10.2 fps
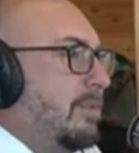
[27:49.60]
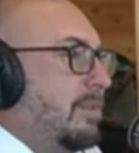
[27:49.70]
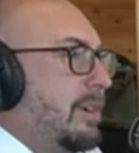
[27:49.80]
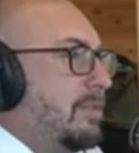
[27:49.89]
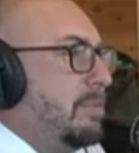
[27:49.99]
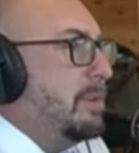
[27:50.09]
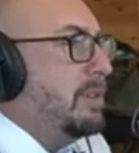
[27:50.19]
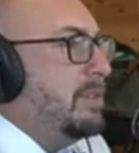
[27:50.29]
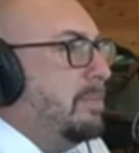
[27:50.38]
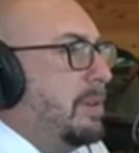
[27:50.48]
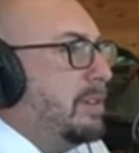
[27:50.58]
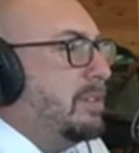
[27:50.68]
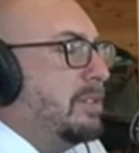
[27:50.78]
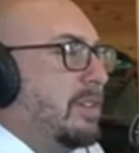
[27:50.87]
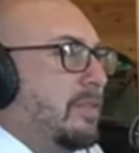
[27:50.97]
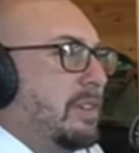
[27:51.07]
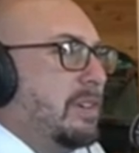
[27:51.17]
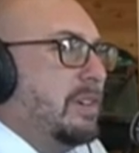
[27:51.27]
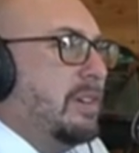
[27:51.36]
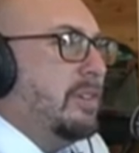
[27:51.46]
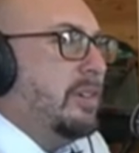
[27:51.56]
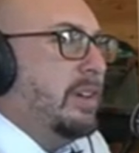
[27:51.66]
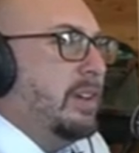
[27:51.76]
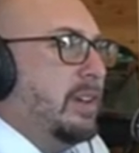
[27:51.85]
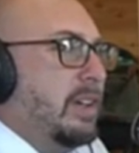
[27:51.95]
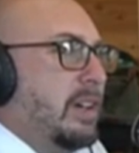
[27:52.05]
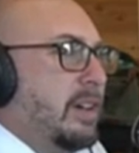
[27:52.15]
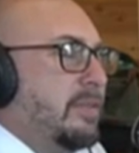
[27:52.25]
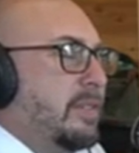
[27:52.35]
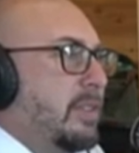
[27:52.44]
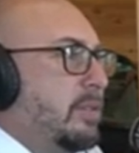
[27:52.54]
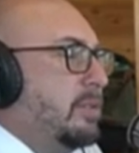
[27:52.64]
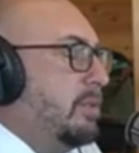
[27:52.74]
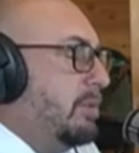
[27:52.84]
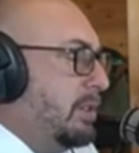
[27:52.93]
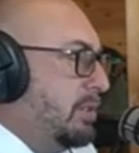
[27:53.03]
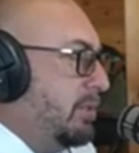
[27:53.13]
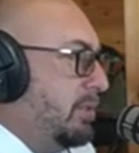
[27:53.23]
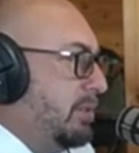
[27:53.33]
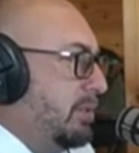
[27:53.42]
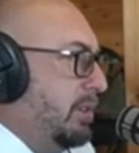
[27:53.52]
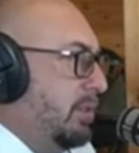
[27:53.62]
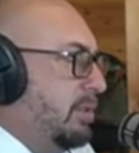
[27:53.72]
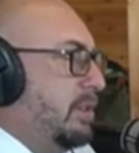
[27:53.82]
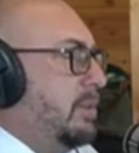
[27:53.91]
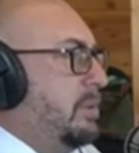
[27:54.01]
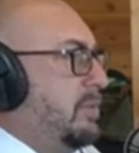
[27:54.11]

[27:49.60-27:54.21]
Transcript: We'll have to put some pictures of it on for those who watch on YouTube.